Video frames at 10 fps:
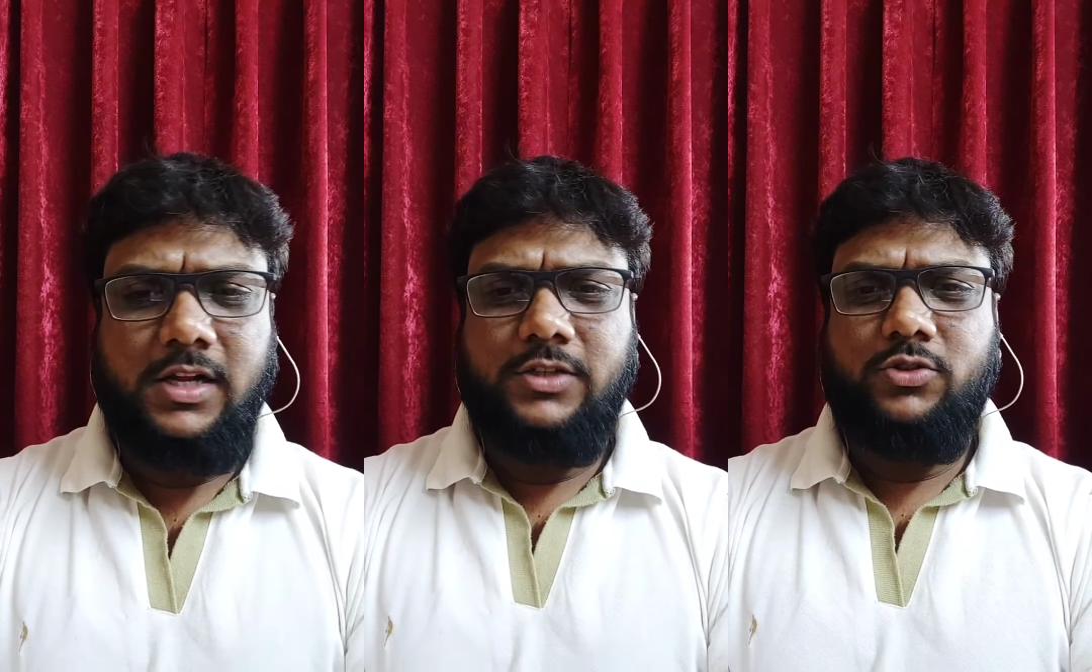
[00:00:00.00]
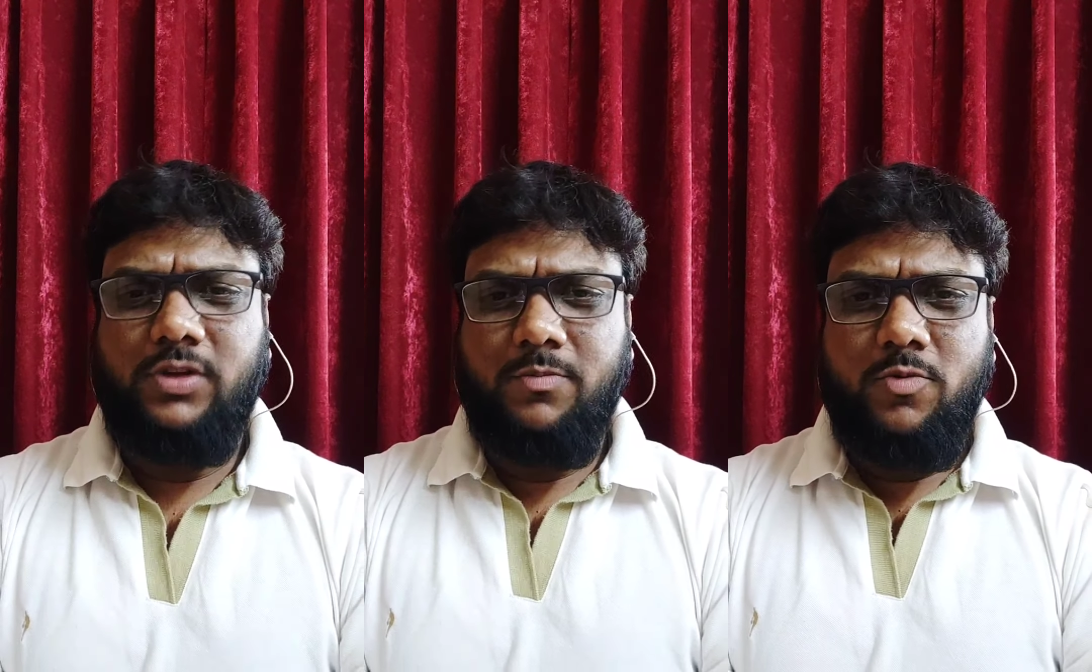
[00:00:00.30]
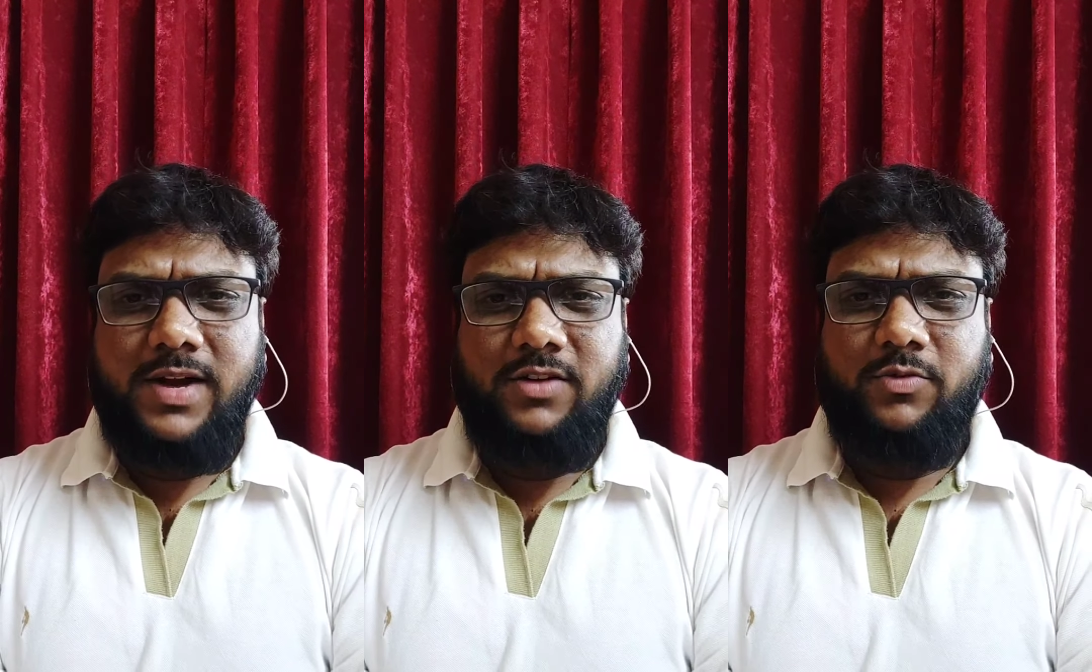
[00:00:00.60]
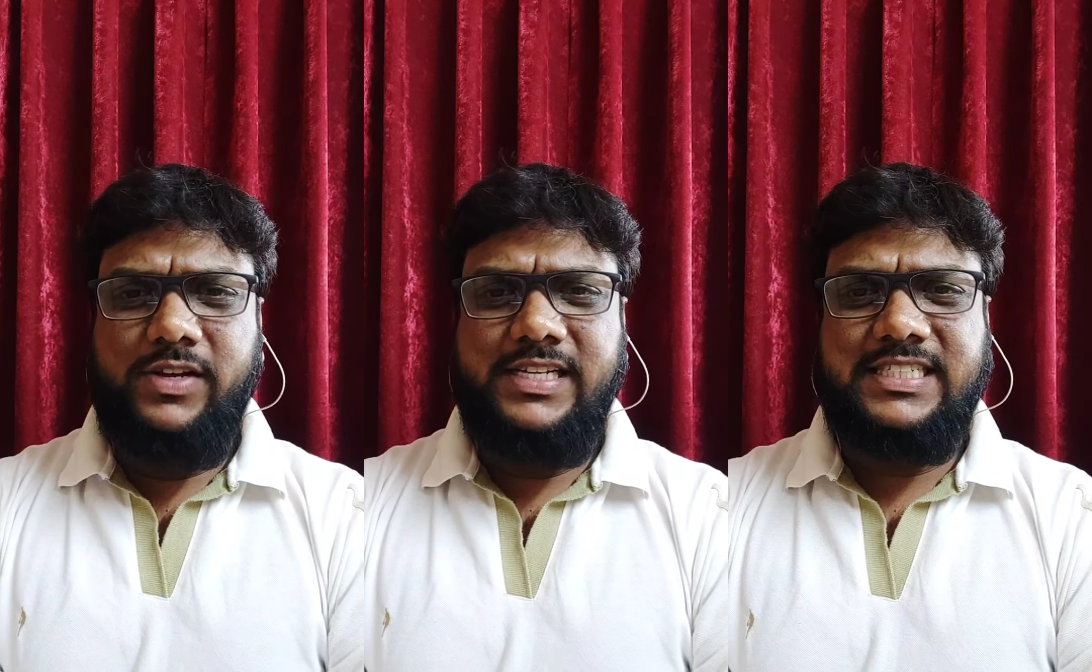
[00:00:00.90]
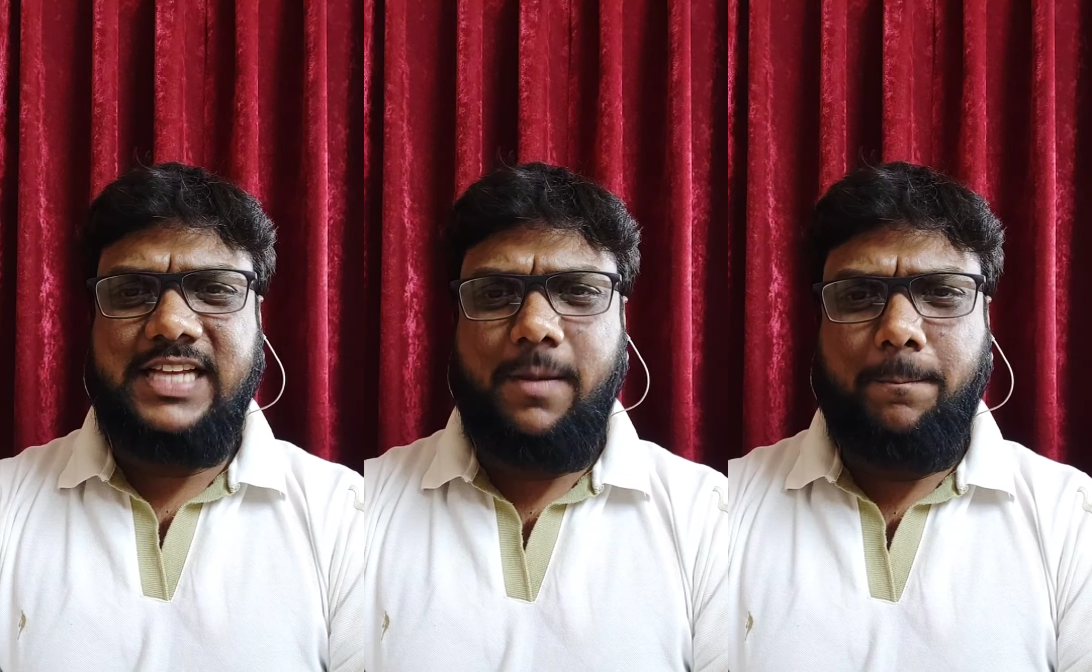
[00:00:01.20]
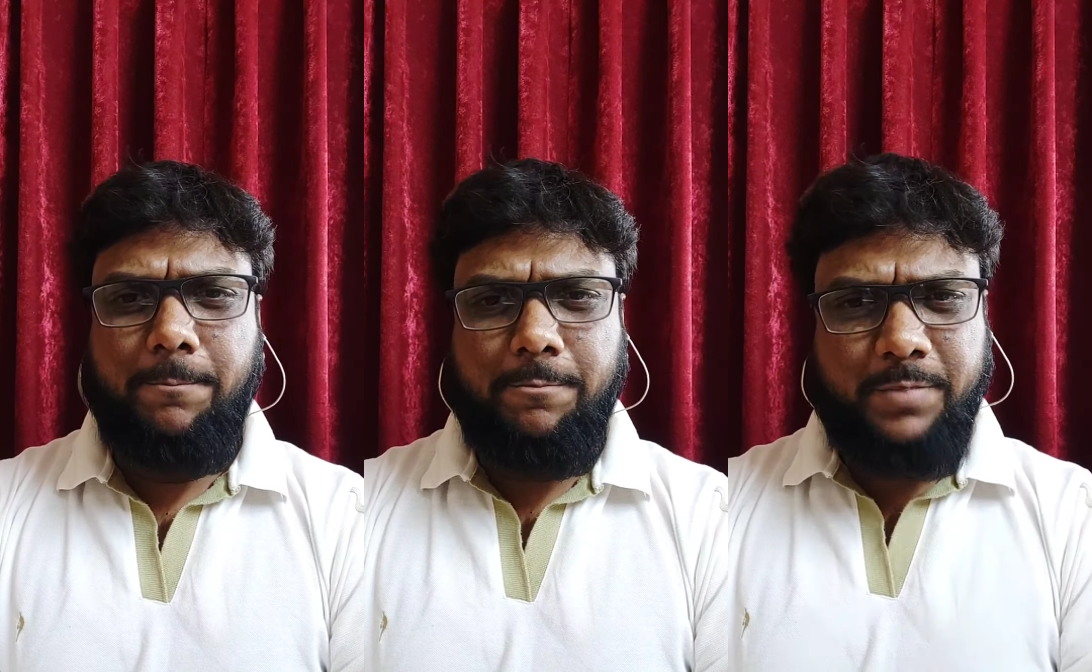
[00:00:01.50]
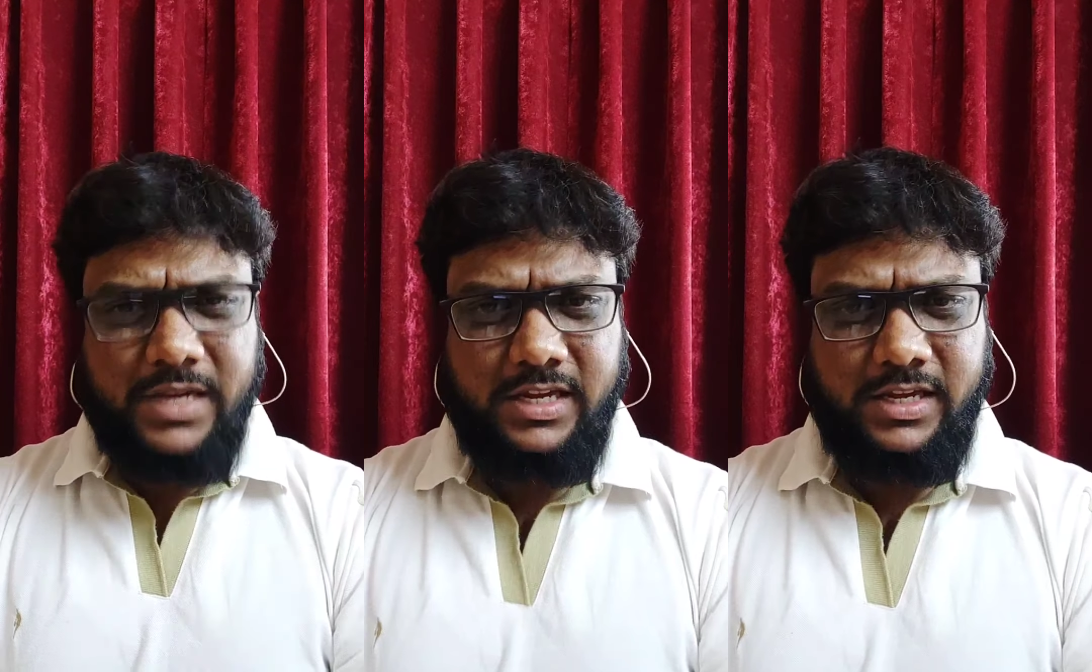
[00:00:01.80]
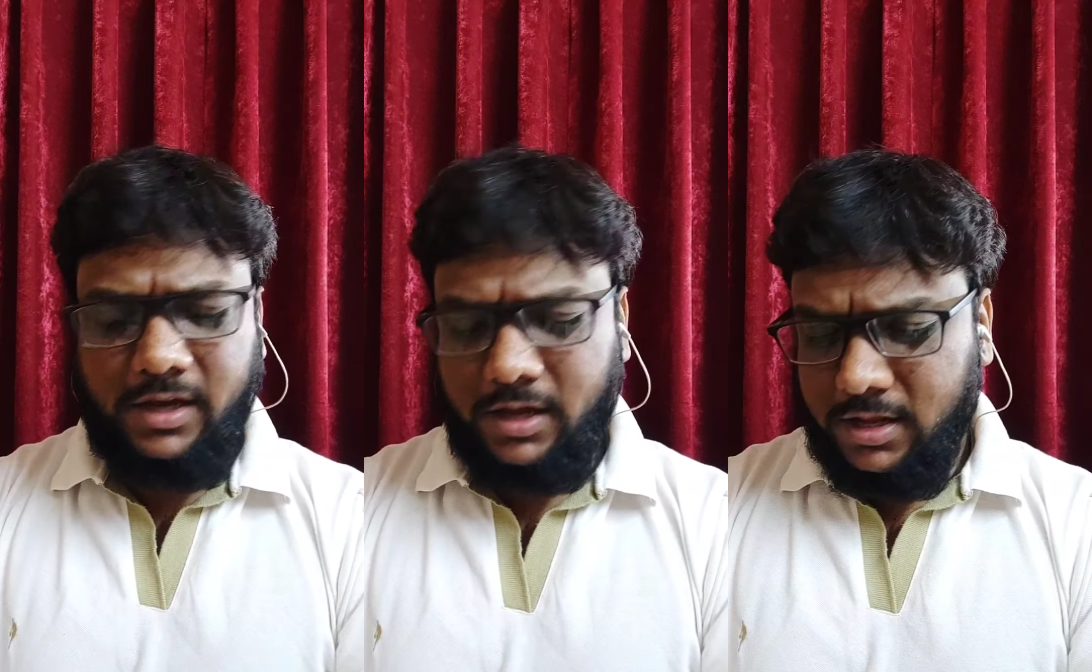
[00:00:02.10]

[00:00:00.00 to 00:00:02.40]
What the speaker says: So the moment we say P,